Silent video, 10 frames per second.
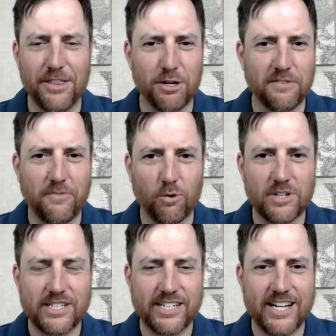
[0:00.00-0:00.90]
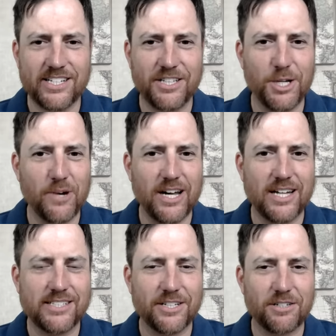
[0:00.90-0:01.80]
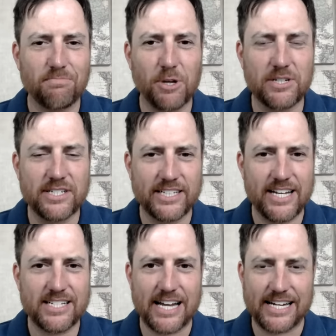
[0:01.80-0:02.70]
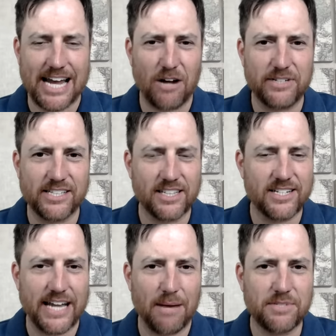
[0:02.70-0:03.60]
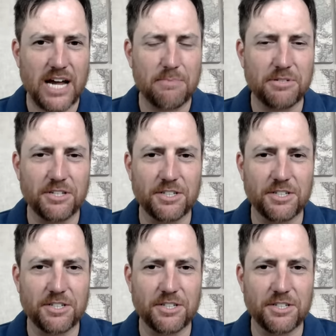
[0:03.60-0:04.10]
And there are four cities in the U S that are both cities and counties at the same time.